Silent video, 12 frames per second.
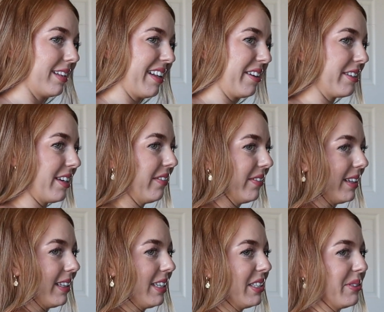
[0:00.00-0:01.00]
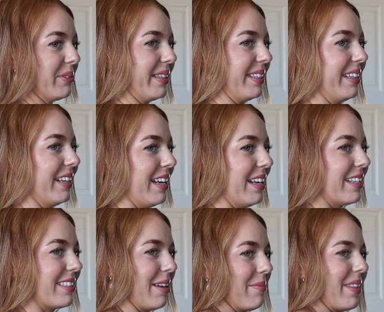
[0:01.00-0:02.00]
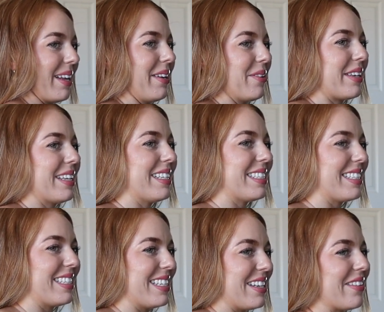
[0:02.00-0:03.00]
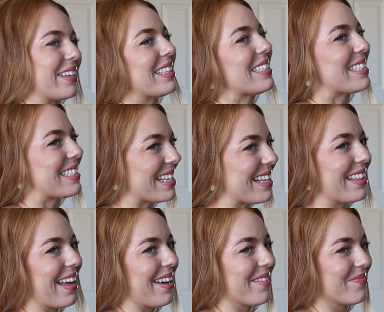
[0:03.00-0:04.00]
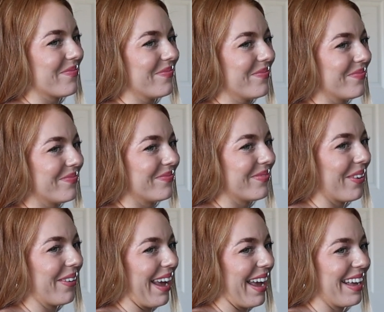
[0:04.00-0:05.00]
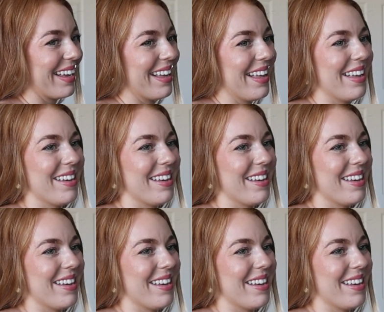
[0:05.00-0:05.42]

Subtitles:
They're definitely doing something. You can see them. Okay.